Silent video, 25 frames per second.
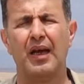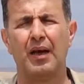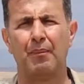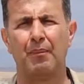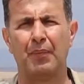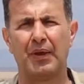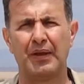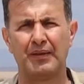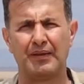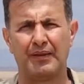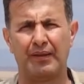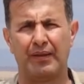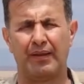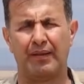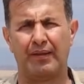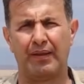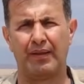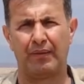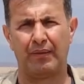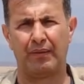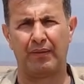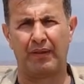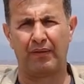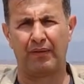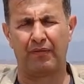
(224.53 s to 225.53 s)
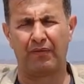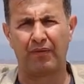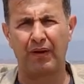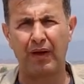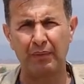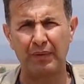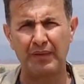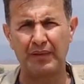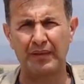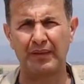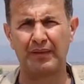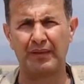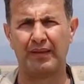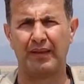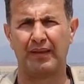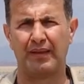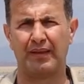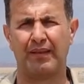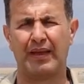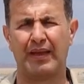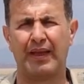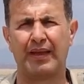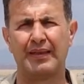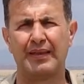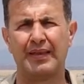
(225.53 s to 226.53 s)
but the family,
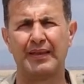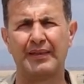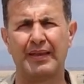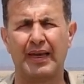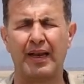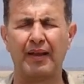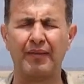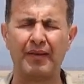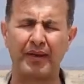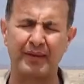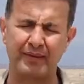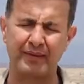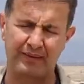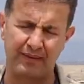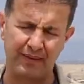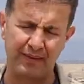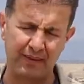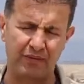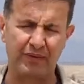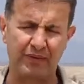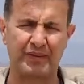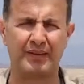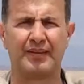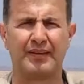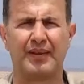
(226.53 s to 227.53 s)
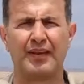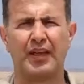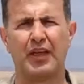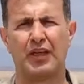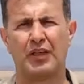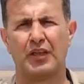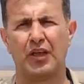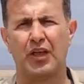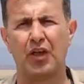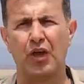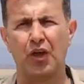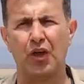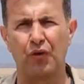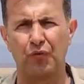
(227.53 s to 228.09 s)
they need another services like